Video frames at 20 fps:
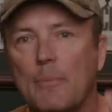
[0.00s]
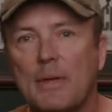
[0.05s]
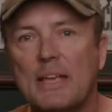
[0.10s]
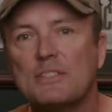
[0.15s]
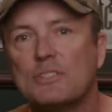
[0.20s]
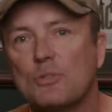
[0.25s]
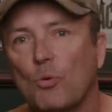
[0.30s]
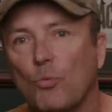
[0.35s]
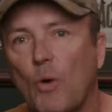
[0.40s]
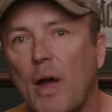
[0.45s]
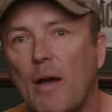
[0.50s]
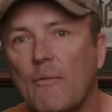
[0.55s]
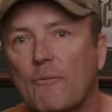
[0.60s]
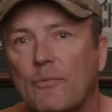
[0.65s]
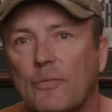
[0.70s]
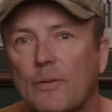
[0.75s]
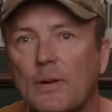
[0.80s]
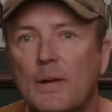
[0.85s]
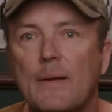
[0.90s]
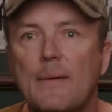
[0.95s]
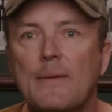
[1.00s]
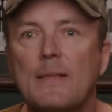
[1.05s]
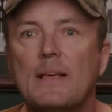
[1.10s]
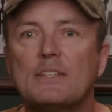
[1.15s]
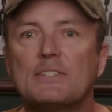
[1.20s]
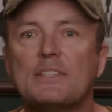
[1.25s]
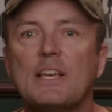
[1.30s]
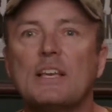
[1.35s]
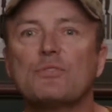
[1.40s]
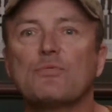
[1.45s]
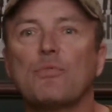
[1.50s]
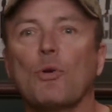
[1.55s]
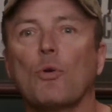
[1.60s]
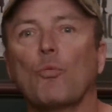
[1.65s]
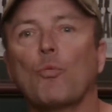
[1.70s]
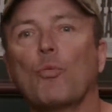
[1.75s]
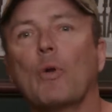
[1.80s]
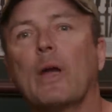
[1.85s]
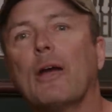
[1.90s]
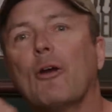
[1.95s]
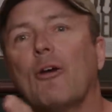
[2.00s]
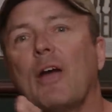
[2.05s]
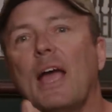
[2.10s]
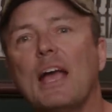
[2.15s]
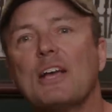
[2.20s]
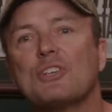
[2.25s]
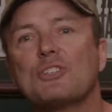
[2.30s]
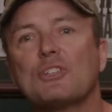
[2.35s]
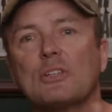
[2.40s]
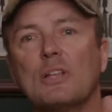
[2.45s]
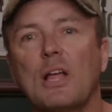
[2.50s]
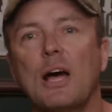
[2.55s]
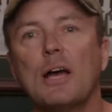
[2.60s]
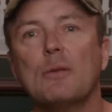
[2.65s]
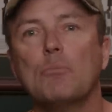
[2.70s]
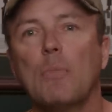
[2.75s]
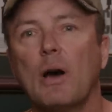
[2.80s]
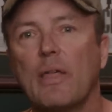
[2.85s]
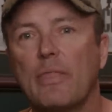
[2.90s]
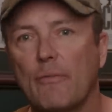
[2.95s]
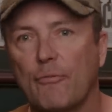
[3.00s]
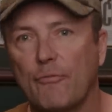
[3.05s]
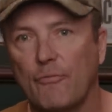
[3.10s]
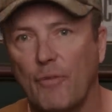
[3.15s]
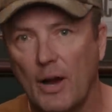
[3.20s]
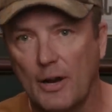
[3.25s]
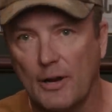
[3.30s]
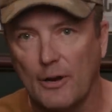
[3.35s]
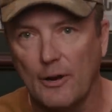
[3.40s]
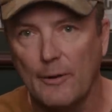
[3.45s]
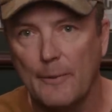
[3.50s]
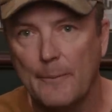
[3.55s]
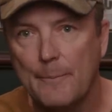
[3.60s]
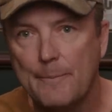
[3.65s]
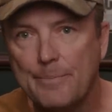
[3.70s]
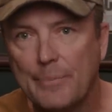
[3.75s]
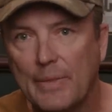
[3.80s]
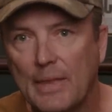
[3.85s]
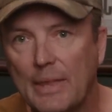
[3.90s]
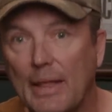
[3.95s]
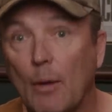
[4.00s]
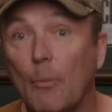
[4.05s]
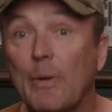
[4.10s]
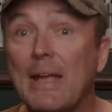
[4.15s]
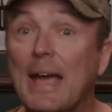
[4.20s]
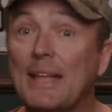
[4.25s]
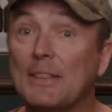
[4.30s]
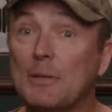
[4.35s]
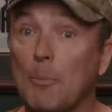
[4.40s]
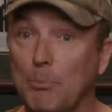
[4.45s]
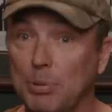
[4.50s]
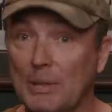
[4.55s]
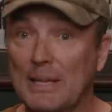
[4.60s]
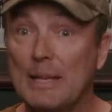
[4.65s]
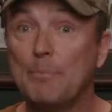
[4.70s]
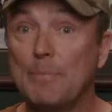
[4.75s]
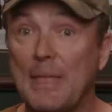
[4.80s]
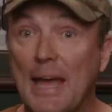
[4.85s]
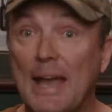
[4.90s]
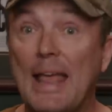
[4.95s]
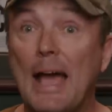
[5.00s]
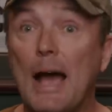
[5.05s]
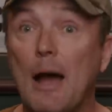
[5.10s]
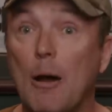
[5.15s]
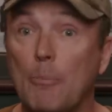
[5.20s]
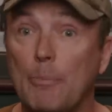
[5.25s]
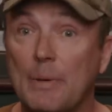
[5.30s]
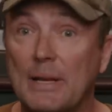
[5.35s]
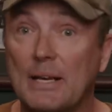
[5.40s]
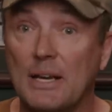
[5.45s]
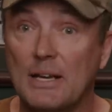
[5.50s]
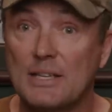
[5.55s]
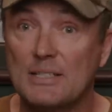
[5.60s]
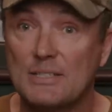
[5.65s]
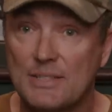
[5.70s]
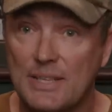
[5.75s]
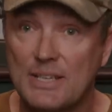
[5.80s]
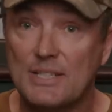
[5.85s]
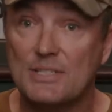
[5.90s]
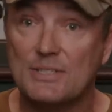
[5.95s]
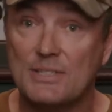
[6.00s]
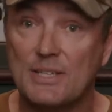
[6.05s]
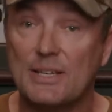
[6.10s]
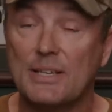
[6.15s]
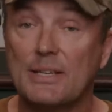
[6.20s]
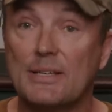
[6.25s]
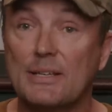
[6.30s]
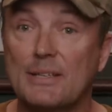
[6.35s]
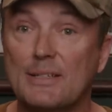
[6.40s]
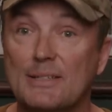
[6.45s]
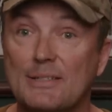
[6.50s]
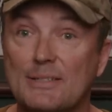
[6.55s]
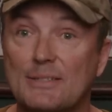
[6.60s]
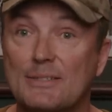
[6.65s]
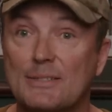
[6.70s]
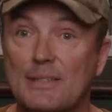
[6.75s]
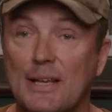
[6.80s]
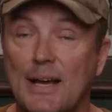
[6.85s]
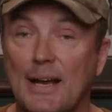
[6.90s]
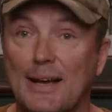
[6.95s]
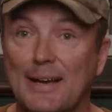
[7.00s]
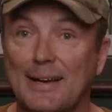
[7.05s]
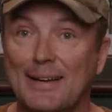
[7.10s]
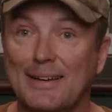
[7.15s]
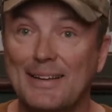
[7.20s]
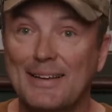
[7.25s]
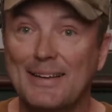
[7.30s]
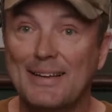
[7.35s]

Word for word: him. He's a R E M F. Stands for Rear Echelon Motherfucker. Now, we had to bleep that out because this is, uh,